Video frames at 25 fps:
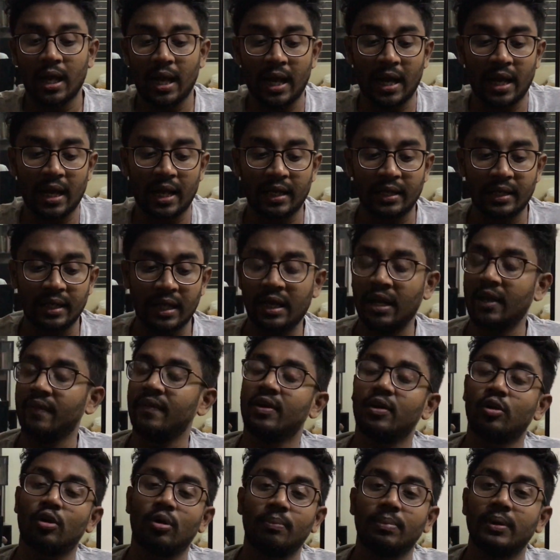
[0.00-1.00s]
And
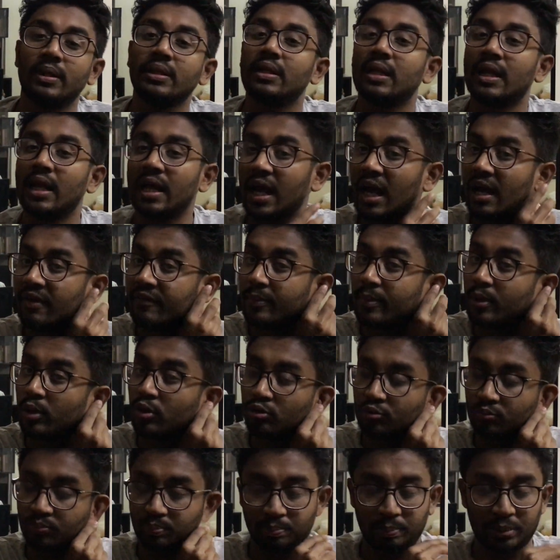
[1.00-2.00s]
another complaint that I have
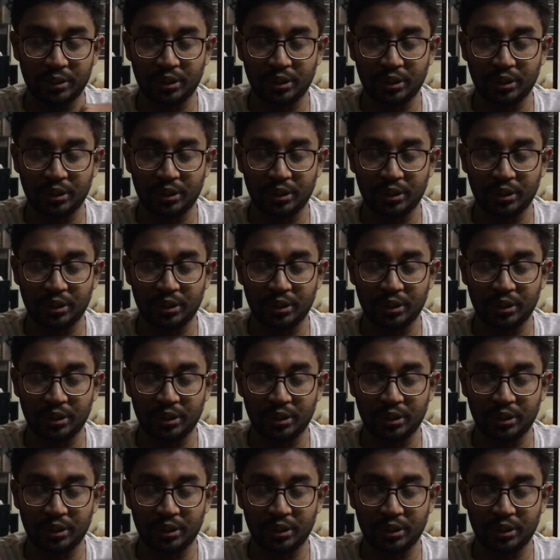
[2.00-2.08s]
about